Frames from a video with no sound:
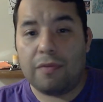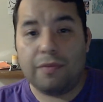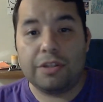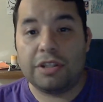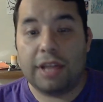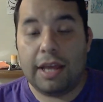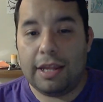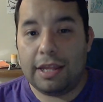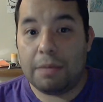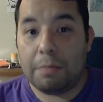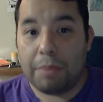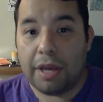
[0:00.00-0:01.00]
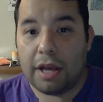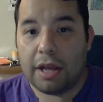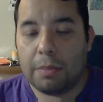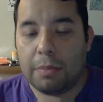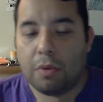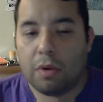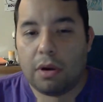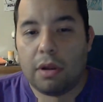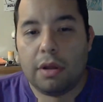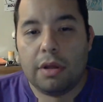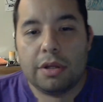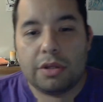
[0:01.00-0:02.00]
just anything big on the board.
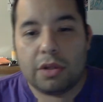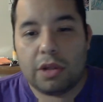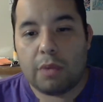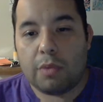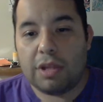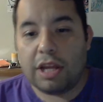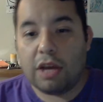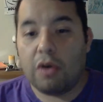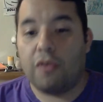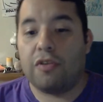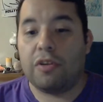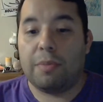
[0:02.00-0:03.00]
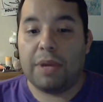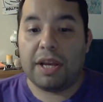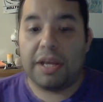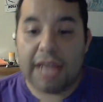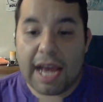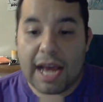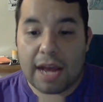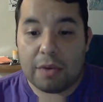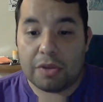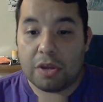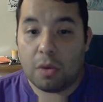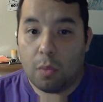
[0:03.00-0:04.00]
So then when they go for their big attack
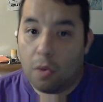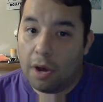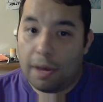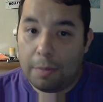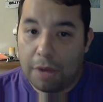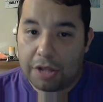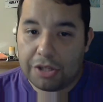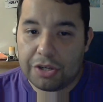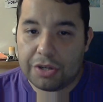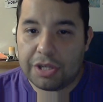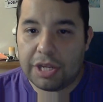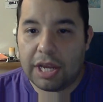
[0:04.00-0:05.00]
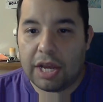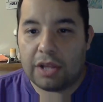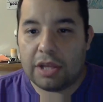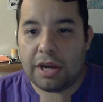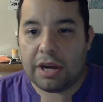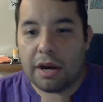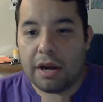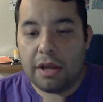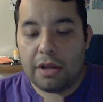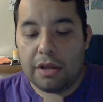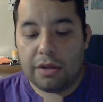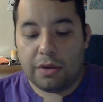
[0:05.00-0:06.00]
with their one monster sitting out there,
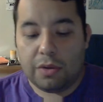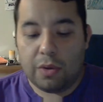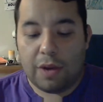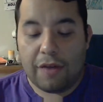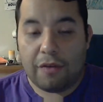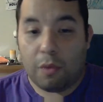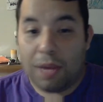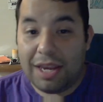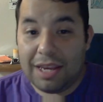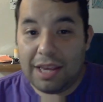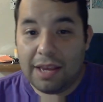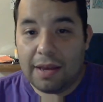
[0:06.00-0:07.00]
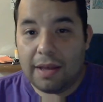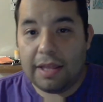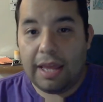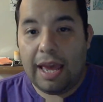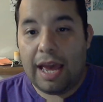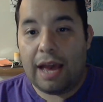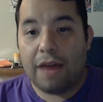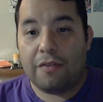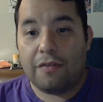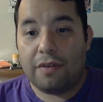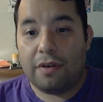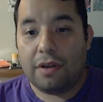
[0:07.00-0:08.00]
you have a weenie, and they have,
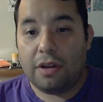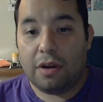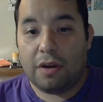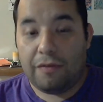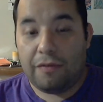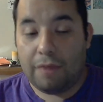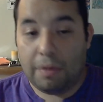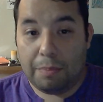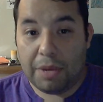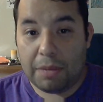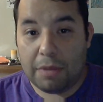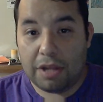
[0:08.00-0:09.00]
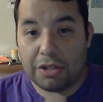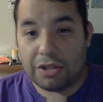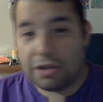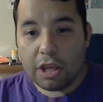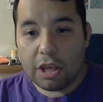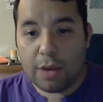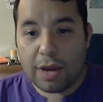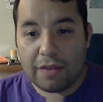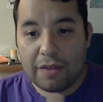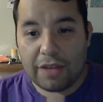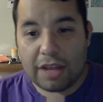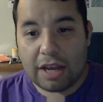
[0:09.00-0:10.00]
a big monster. You
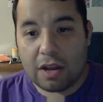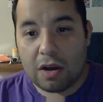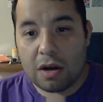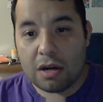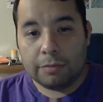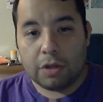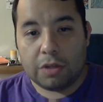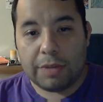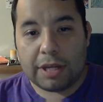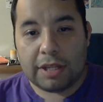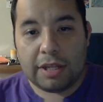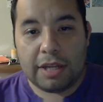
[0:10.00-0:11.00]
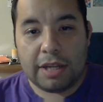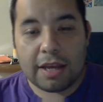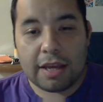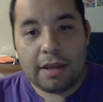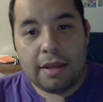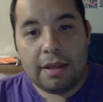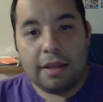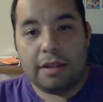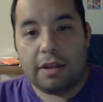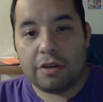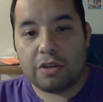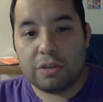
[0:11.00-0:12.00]
activate that card, goes back to the deck, and
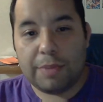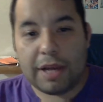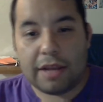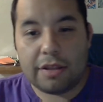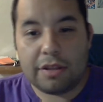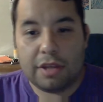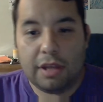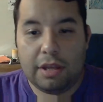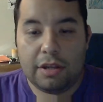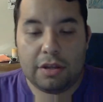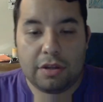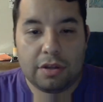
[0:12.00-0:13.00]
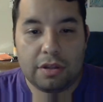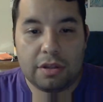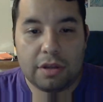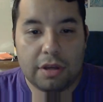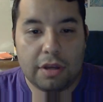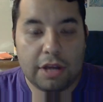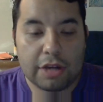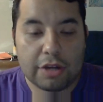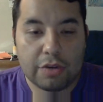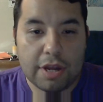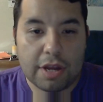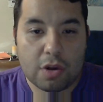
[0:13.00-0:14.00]
theirs goes back into the
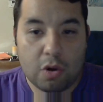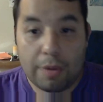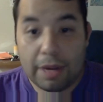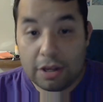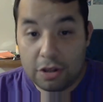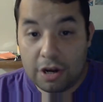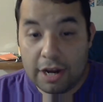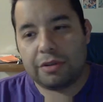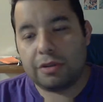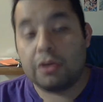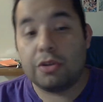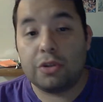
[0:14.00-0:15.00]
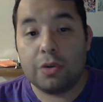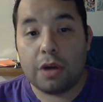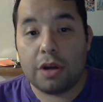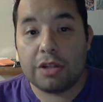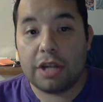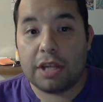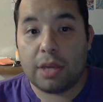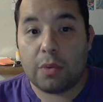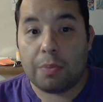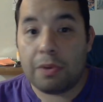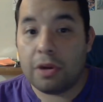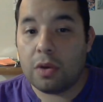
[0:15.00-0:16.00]
extra deck or back in their deck. Those are two cards that I thought were
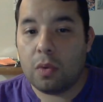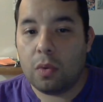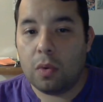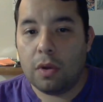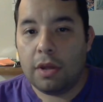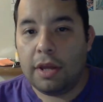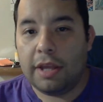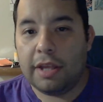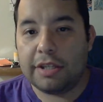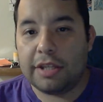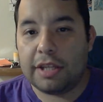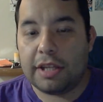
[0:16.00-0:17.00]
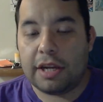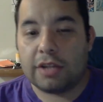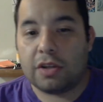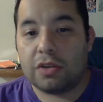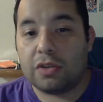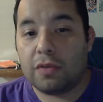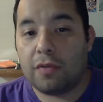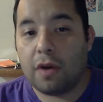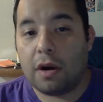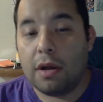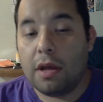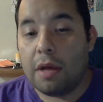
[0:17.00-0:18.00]
pretty cool in the set that I saw so far.
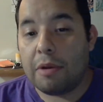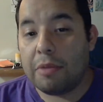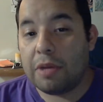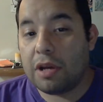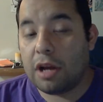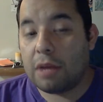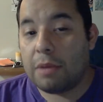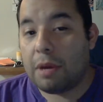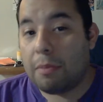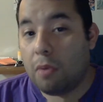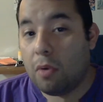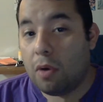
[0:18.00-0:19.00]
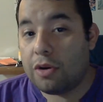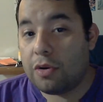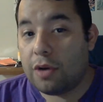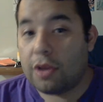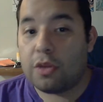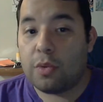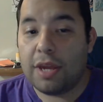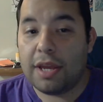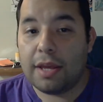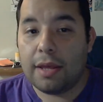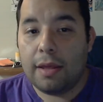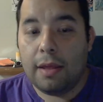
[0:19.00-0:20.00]
I'm going to be talking about more throughout the week.
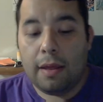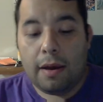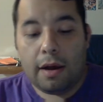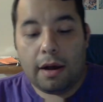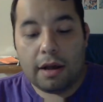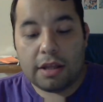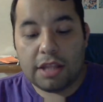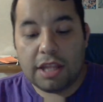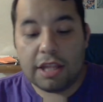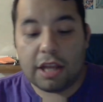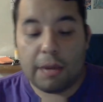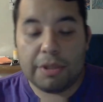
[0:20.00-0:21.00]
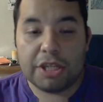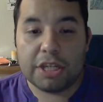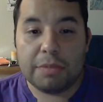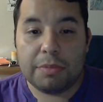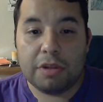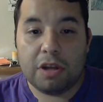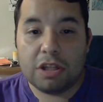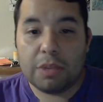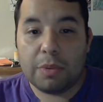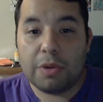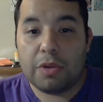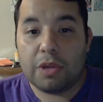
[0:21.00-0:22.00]
In the comment section below, tell me
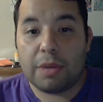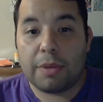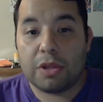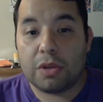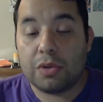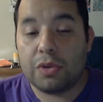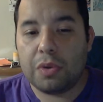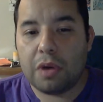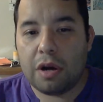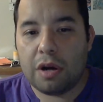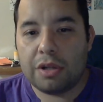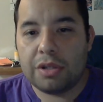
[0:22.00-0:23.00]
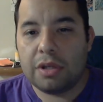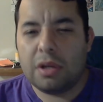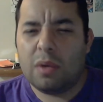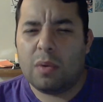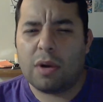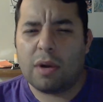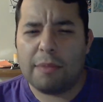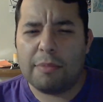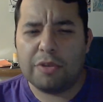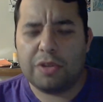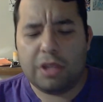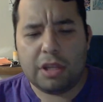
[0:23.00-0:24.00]
what you think about those two cards, what
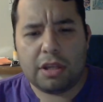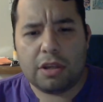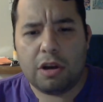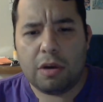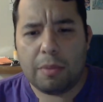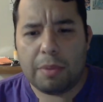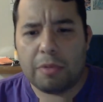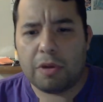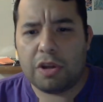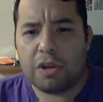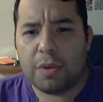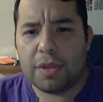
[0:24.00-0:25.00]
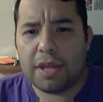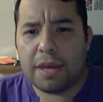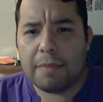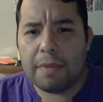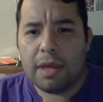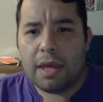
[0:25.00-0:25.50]
combos you think people could do with them,